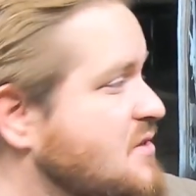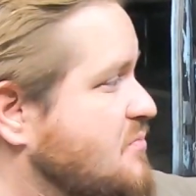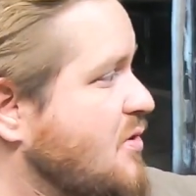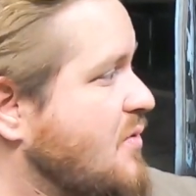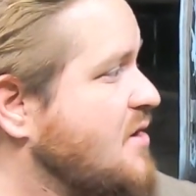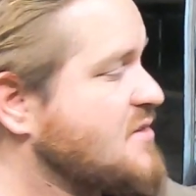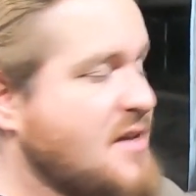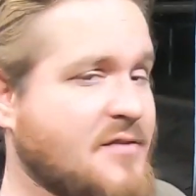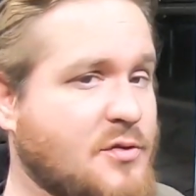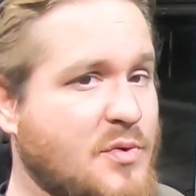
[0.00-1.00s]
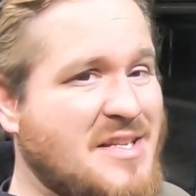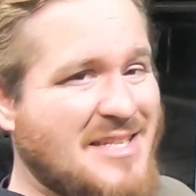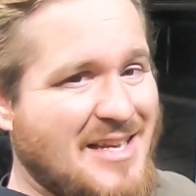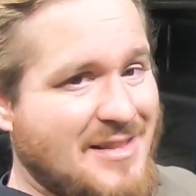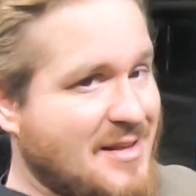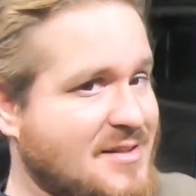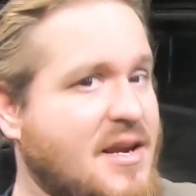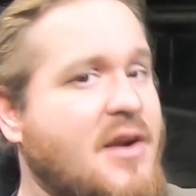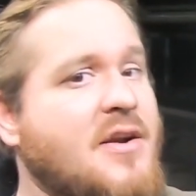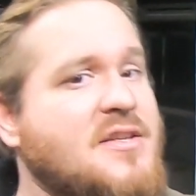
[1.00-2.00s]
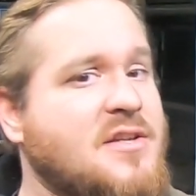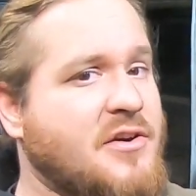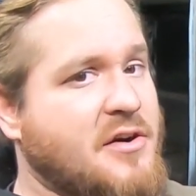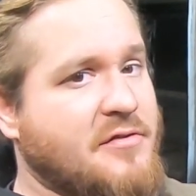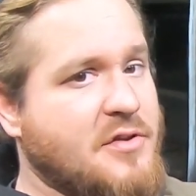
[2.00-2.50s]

to the point where I was going to have to reskin the entire exterior